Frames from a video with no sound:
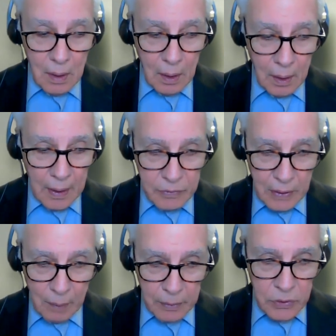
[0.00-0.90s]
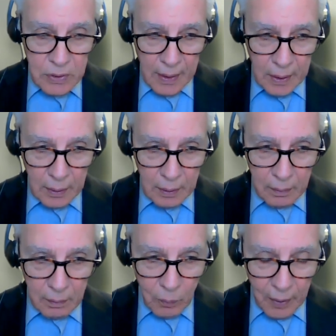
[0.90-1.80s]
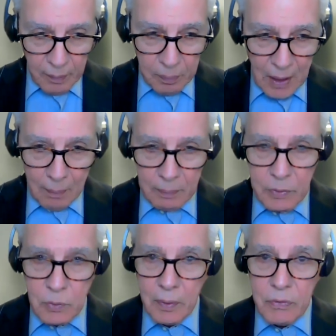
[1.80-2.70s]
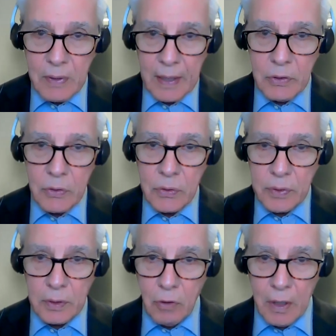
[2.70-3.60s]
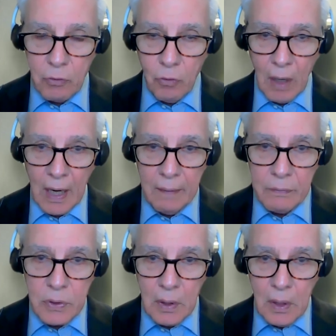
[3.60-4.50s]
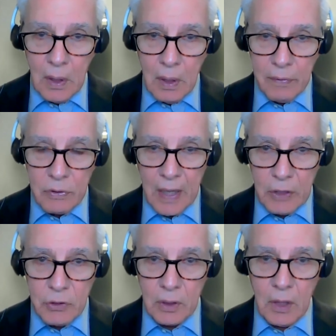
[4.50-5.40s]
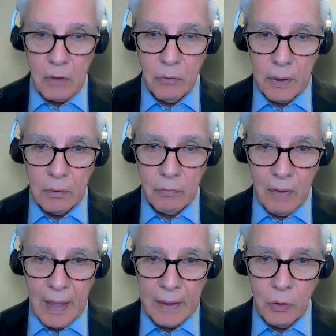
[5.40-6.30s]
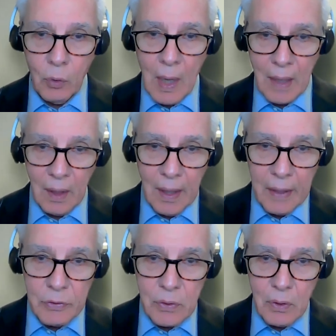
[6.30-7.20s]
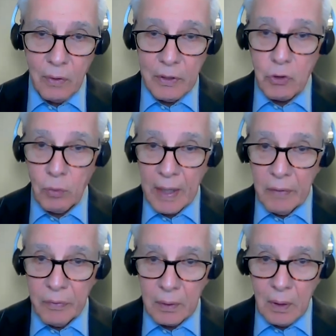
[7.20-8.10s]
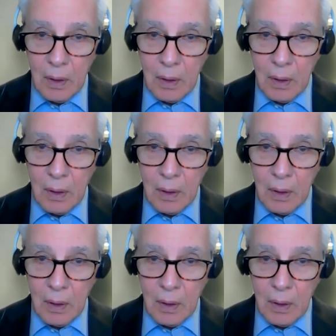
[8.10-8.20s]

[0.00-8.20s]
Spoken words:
As I was saying, one of the problems with sanctions is it drives the sanctioned country to find new allies or to strengthen